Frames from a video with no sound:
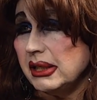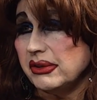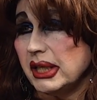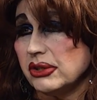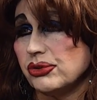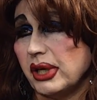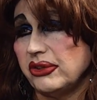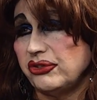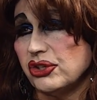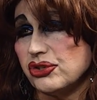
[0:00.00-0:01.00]
that
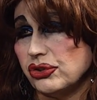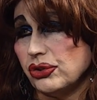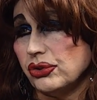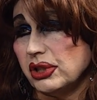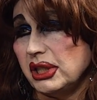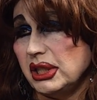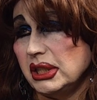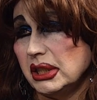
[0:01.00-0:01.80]
transitioned early.